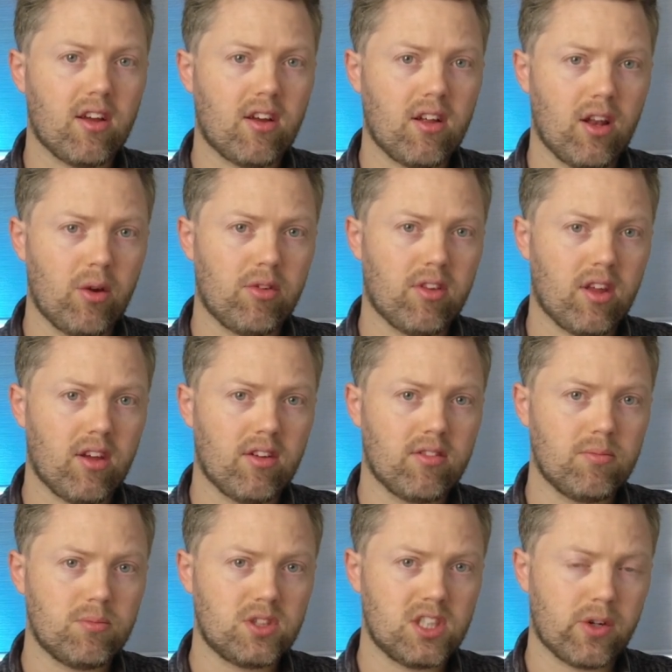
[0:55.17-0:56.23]
closer
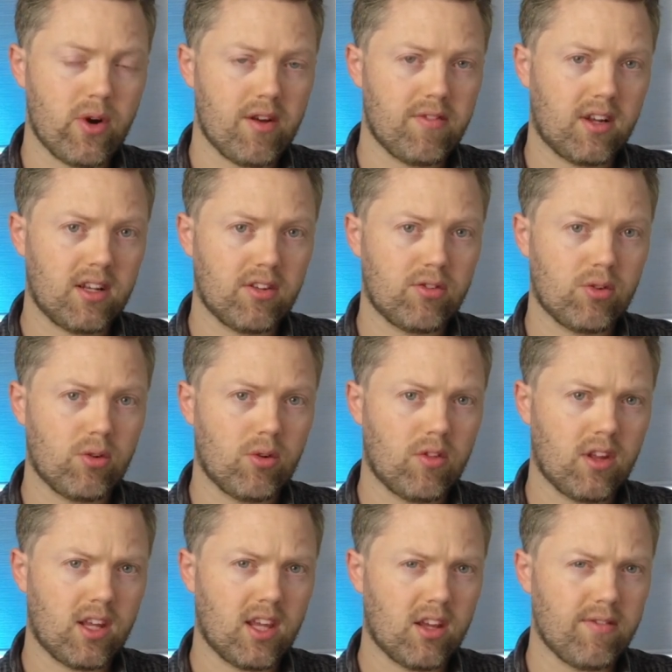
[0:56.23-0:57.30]
geographically to
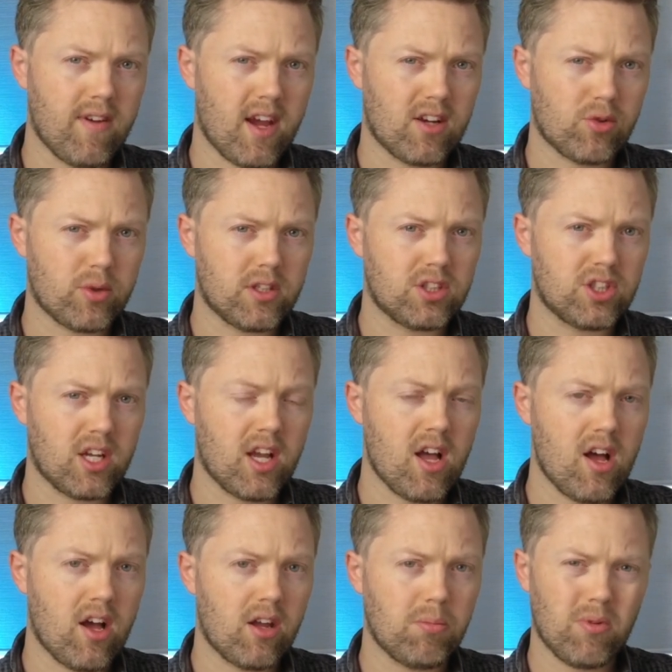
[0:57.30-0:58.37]
the Gigafactory in
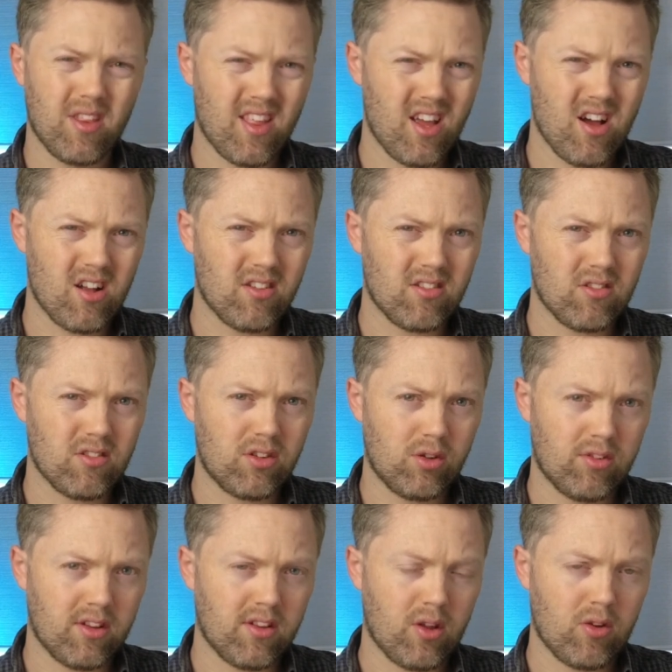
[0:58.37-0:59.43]
Shanghai, but they aren't
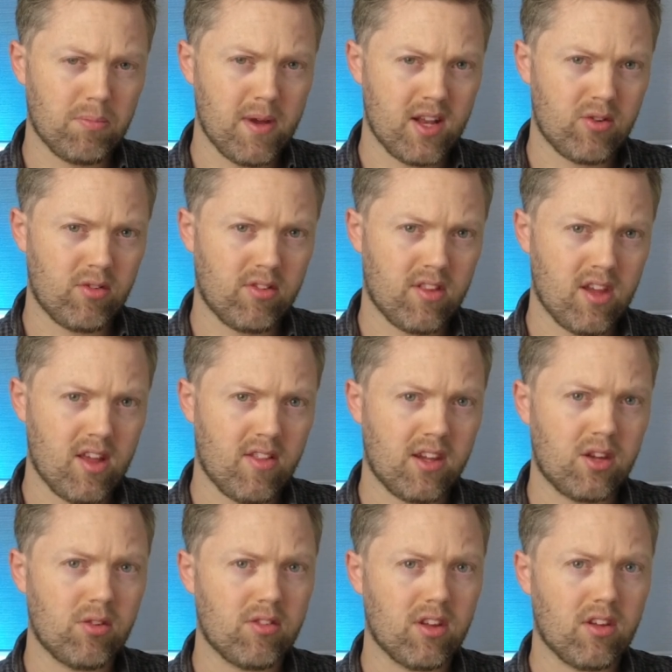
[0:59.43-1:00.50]
using those batteries there.
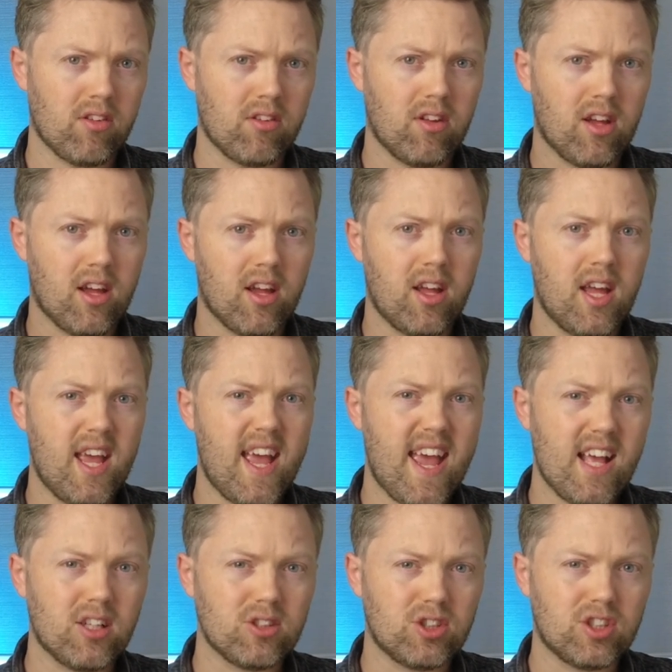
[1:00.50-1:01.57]
They're using
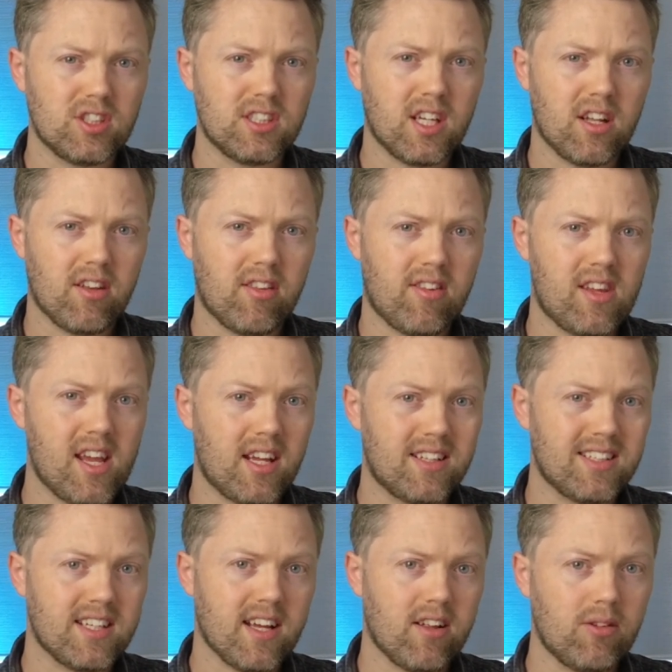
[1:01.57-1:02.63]
LG and
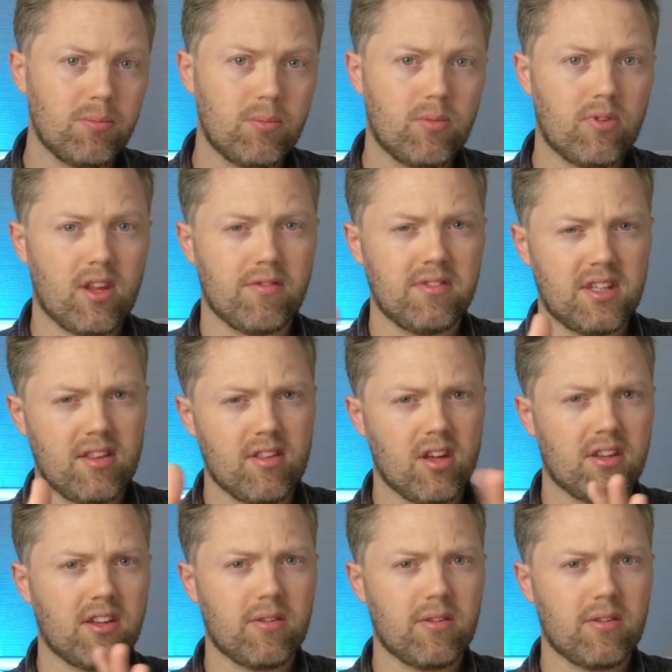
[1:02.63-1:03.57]
CATL, 70-30